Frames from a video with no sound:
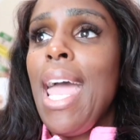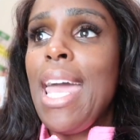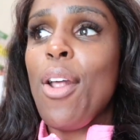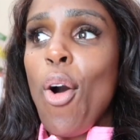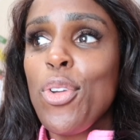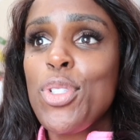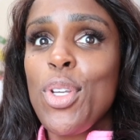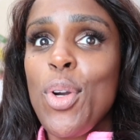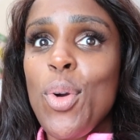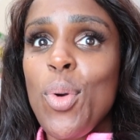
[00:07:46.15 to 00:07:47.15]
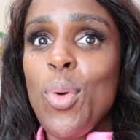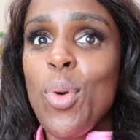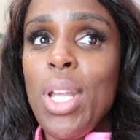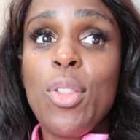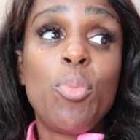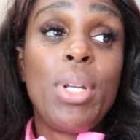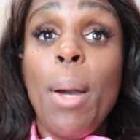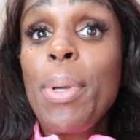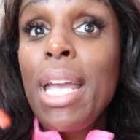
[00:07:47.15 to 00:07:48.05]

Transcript: and also either been up